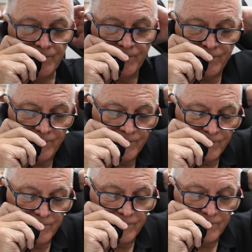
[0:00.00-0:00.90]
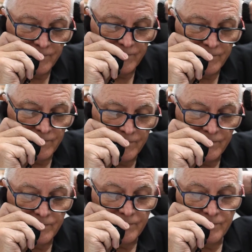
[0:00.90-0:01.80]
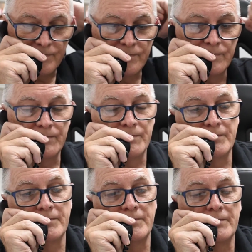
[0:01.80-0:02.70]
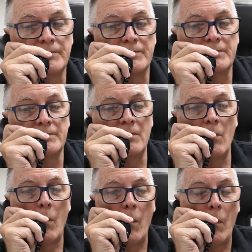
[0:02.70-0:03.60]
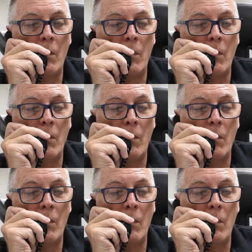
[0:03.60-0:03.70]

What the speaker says: No one is speaking in this clip.